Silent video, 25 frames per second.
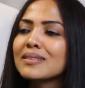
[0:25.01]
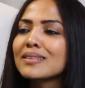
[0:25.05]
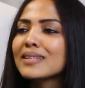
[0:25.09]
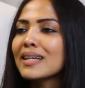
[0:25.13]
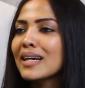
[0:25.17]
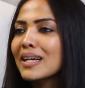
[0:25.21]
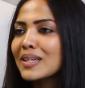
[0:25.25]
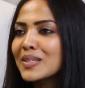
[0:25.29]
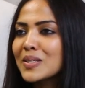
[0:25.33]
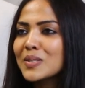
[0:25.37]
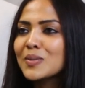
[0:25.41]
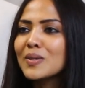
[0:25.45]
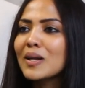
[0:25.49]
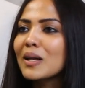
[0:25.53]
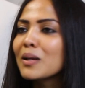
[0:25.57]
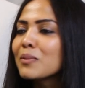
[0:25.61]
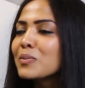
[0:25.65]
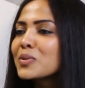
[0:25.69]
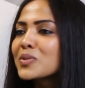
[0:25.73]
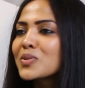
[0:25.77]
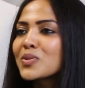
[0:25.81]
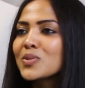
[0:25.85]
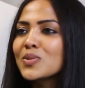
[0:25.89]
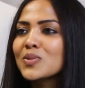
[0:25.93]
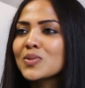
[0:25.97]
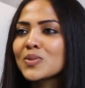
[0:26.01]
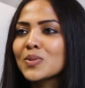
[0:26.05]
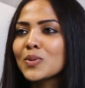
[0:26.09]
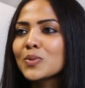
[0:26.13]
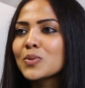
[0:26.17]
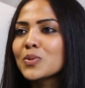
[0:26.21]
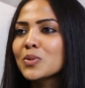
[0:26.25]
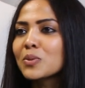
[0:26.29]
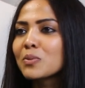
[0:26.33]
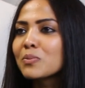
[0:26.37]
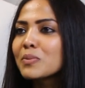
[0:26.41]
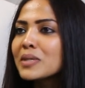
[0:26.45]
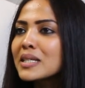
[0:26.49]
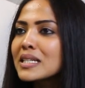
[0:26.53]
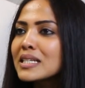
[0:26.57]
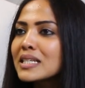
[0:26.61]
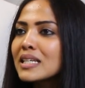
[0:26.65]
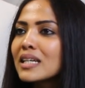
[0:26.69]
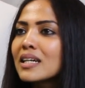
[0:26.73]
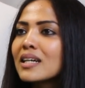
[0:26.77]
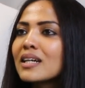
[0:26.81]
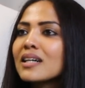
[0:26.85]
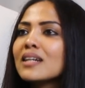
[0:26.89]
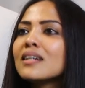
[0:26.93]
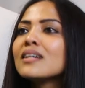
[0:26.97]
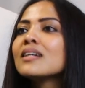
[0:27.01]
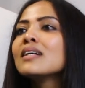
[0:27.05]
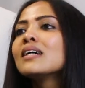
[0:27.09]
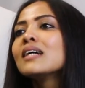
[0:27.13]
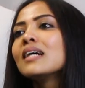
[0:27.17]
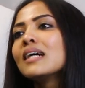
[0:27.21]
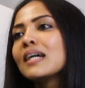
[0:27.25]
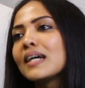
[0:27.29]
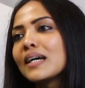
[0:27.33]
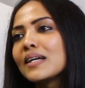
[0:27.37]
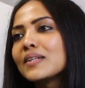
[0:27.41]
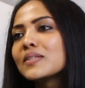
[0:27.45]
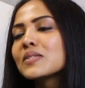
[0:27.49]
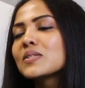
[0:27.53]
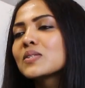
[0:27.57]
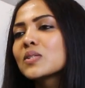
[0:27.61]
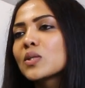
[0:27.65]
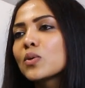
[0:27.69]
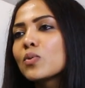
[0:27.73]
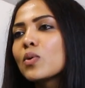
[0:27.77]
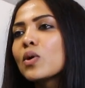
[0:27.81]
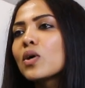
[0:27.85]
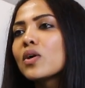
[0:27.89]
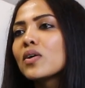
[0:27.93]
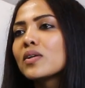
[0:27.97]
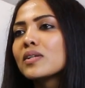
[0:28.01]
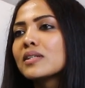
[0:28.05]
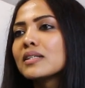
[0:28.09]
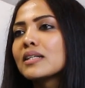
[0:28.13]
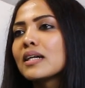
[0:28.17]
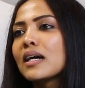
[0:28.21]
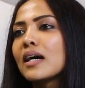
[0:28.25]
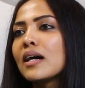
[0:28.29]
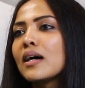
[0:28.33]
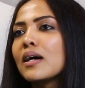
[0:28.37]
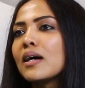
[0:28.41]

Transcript: and thanks to elements of social media and so on,